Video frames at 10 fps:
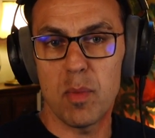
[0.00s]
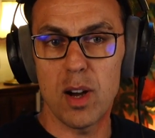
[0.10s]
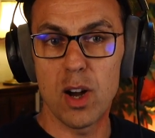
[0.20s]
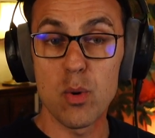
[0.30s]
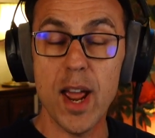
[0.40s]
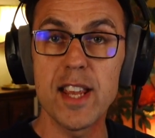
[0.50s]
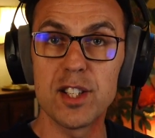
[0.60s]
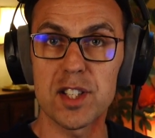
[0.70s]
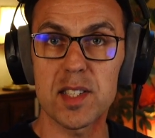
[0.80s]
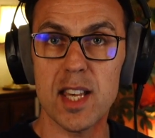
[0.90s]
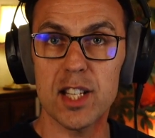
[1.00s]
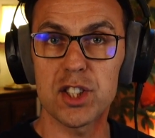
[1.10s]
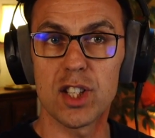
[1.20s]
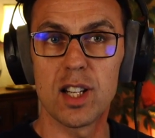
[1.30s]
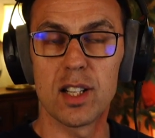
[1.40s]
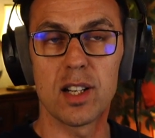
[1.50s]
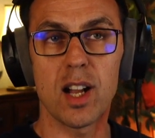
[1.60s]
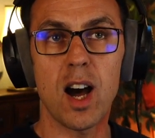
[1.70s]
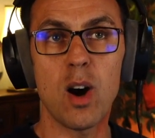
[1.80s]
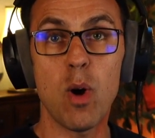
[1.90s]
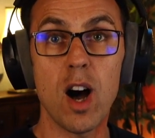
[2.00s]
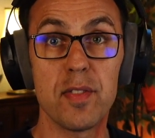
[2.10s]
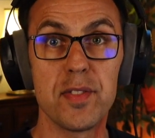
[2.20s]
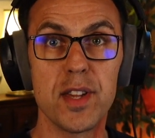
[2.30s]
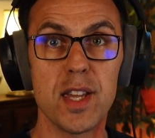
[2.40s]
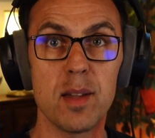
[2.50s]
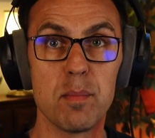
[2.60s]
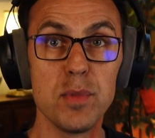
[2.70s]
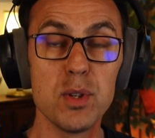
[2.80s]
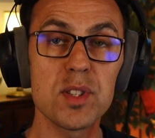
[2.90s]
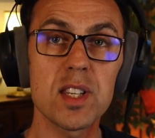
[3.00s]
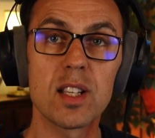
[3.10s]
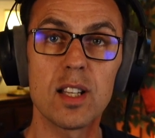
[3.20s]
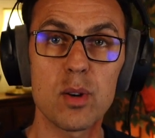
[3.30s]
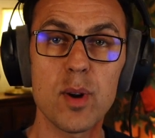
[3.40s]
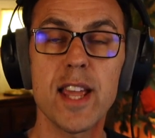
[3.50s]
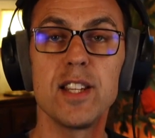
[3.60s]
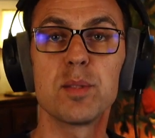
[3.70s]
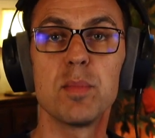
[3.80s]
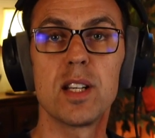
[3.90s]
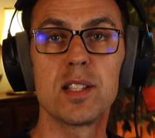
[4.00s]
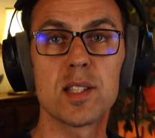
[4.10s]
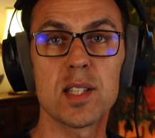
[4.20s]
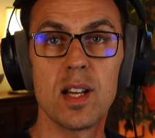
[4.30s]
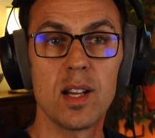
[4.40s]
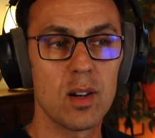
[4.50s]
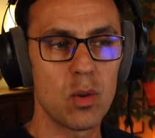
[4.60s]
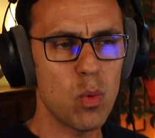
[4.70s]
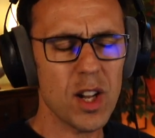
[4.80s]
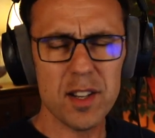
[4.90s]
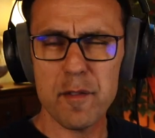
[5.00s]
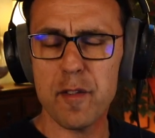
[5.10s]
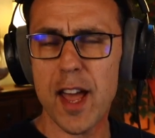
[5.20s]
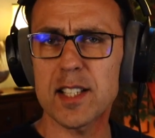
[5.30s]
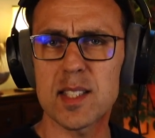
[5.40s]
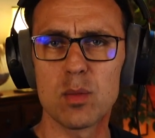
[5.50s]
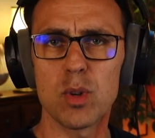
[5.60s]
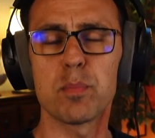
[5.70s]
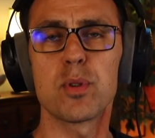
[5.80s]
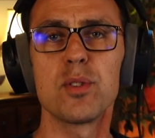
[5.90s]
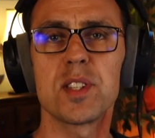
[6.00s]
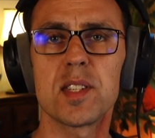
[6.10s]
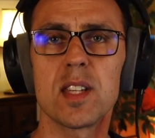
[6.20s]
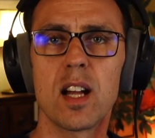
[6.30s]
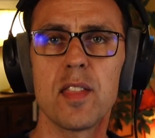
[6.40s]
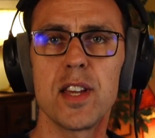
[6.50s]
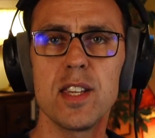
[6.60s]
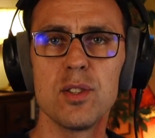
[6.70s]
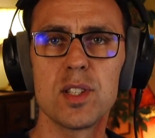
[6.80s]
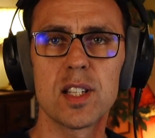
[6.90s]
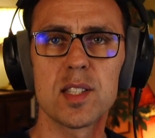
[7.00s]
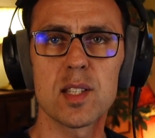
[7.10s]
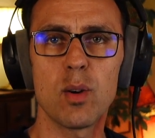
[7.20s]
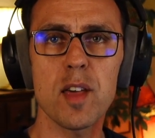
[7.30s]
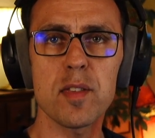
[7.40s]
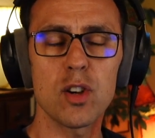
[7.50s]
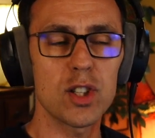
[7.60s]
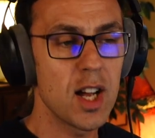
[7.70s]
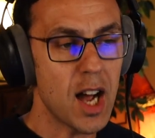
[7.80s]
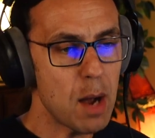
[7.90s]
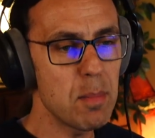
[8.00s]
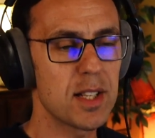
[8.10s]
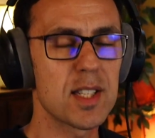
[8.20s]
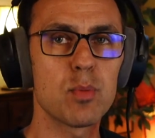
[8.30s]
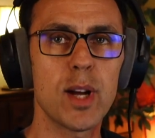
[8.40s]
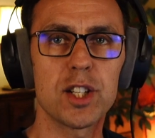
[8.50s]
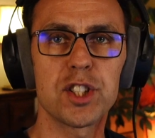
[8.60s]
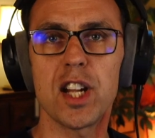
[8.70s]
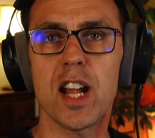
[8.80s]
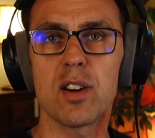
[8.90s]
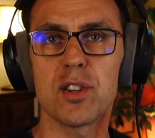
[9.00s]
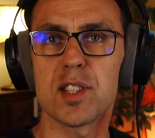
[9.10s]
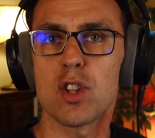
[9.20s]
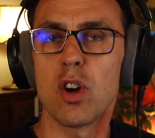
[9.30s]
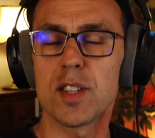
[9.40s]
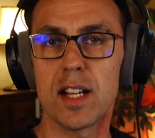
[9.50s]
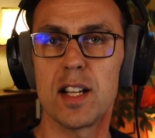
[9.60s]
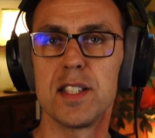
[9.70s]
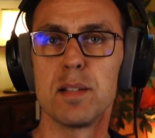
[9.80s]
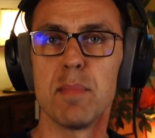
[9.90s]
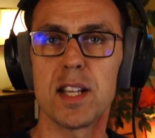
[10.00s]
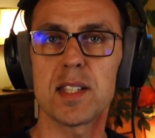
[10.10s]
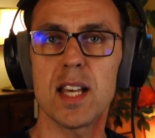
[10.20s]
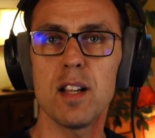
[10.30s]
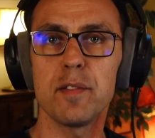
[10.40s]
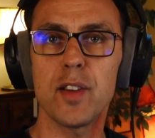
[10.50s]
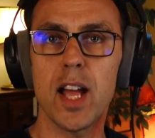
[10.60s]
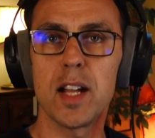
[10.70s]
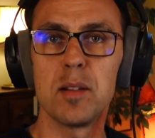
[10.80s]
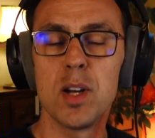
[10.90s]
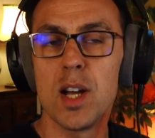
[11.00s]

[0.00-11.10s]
arrange a session, how are the musical arrangements, what effects and what processing are they using. So I thought I might as well share a song that I did myself and